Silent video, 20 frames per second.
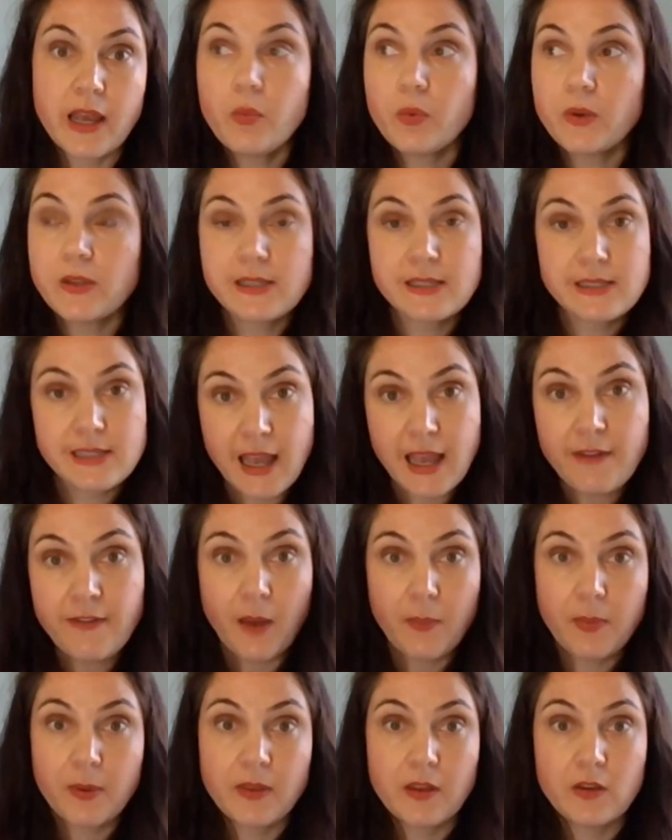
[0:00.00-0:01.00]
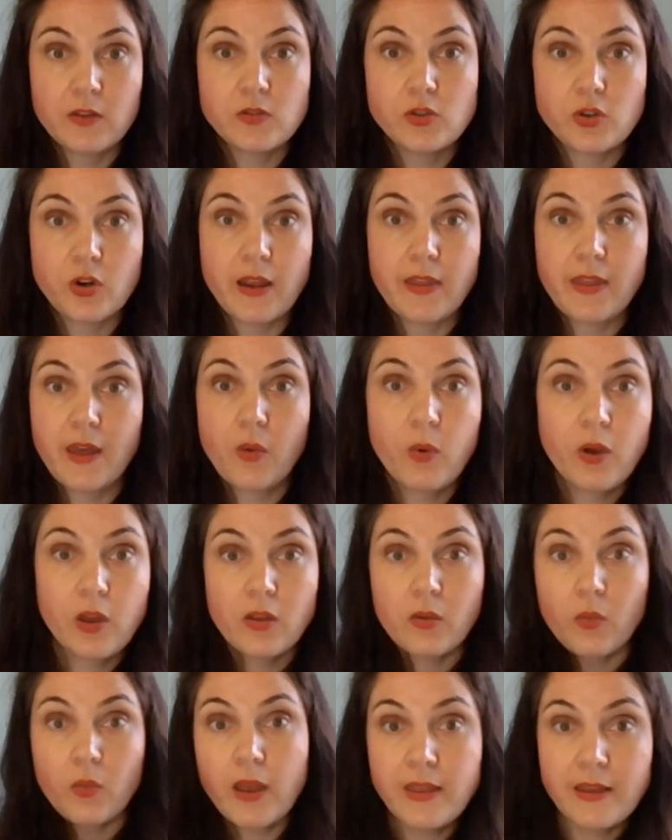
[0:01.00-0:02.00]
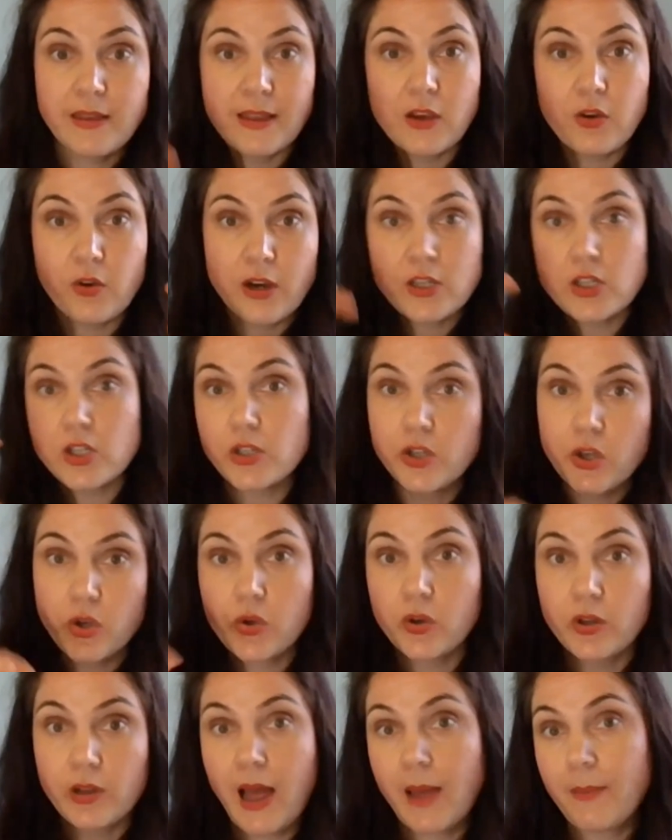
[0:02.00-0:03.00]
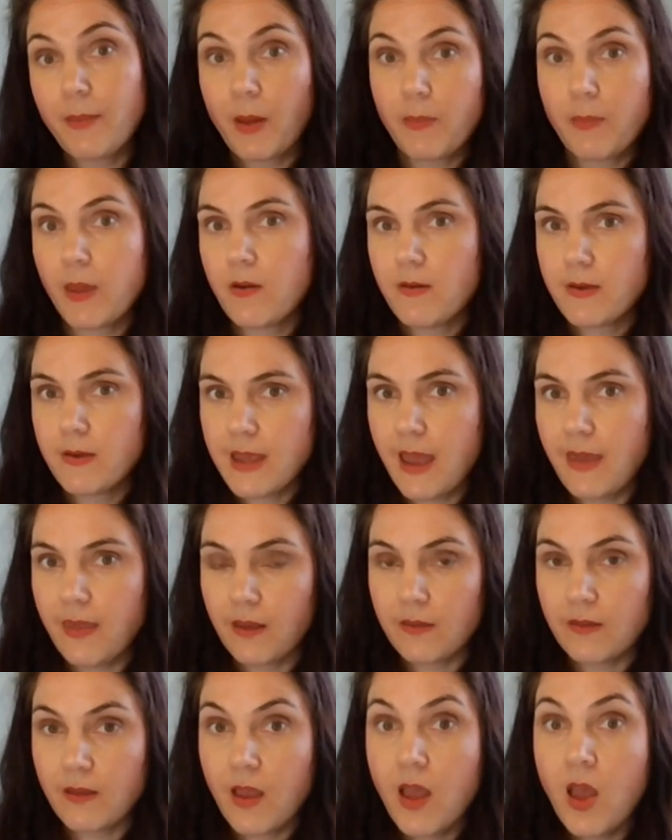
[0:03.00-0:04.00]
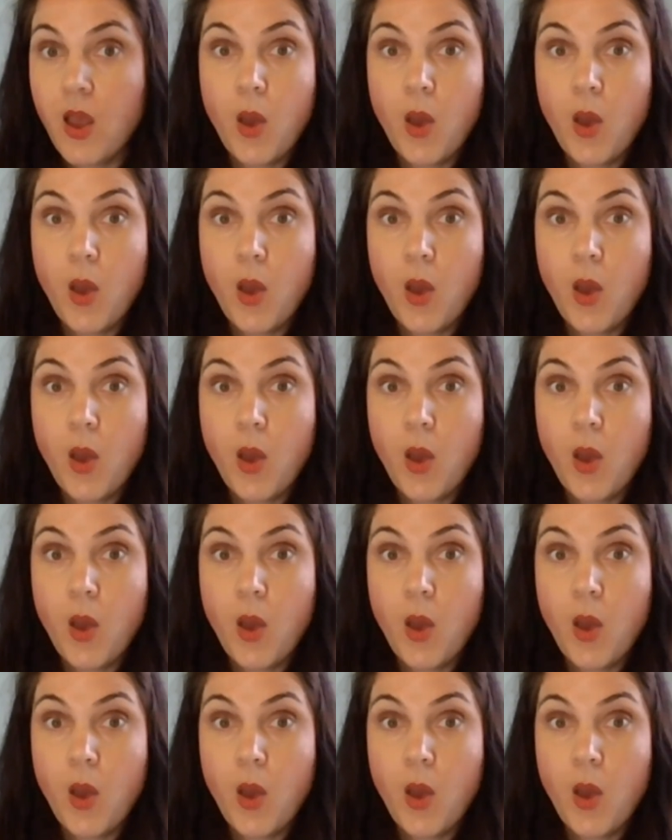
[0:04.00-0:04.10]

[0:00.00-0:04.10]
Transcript: It was safe up in its tree. There weren't any creatures who could climb up there and get it.